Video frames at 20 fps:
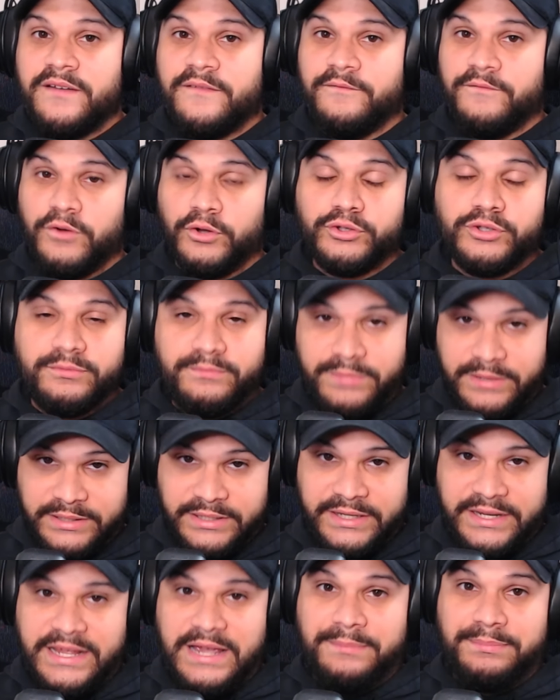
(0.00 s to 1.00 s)

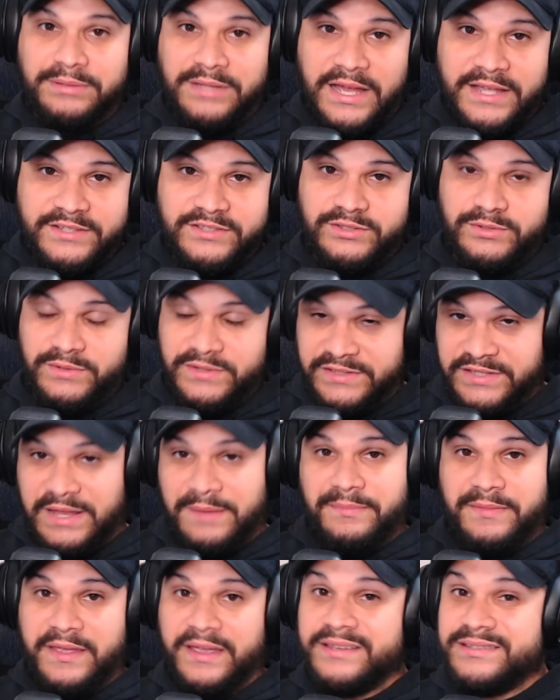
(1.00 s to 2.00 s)
vulnerability applies to. The
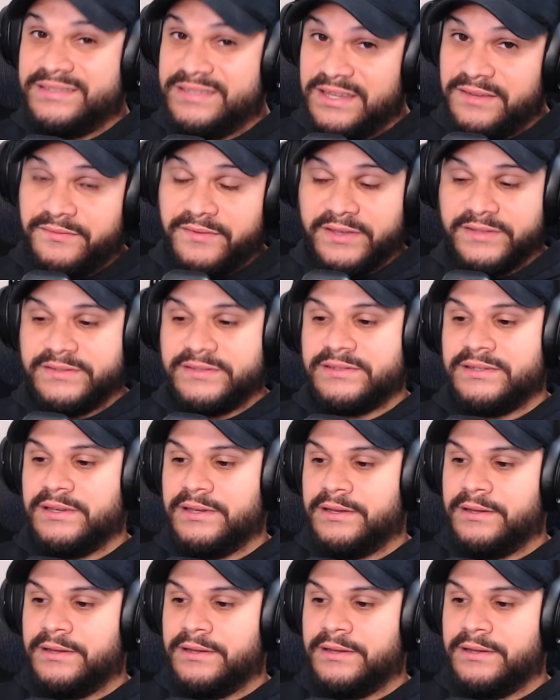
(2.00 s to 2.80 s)
same thing as defense.